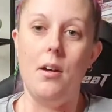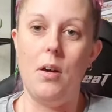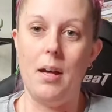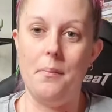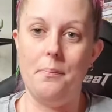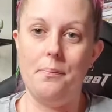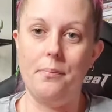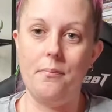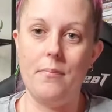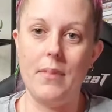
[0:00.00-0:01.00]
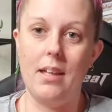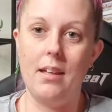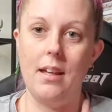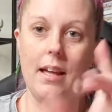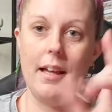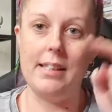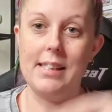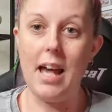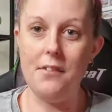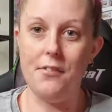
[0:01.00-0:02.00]
Um,
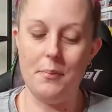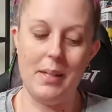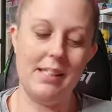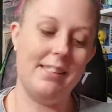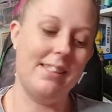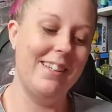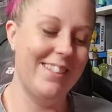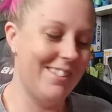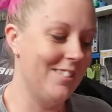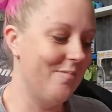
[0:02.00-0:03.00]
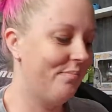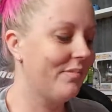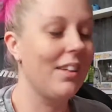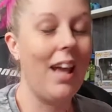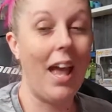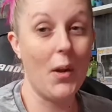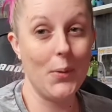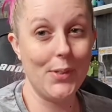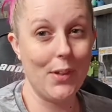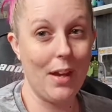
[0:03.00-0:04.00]
aside from this, I
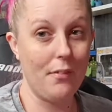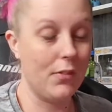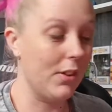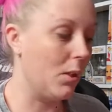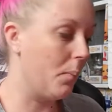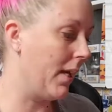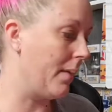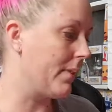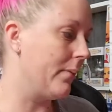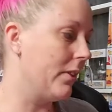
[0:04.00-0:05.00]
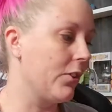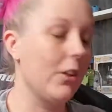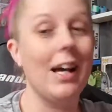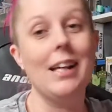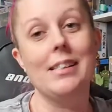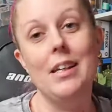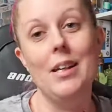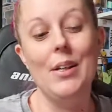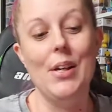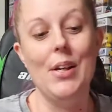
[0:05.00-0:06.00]
also have a few little pickups I want to show you guys.
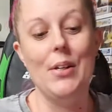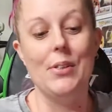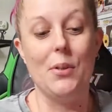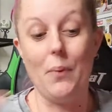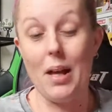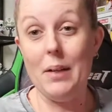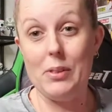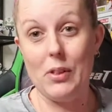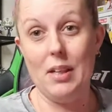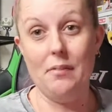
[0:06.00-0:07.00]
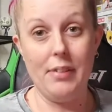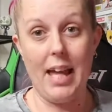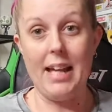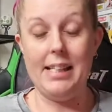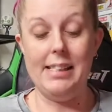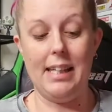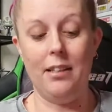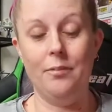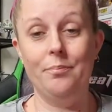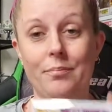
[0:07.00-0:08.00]
So while I was looking for that in
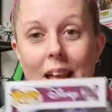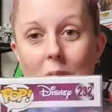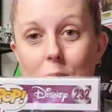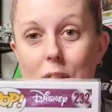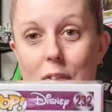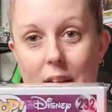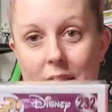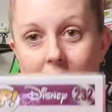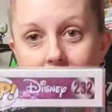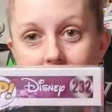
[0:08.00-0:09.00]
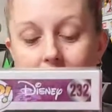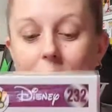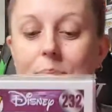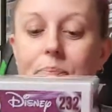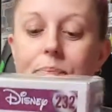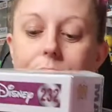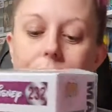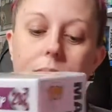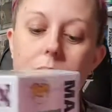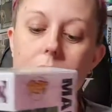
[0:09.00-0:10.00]
Zing, I also found this.
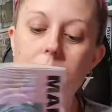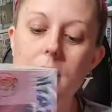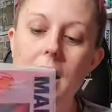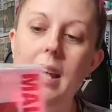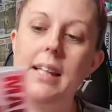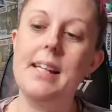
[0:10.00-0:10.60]
It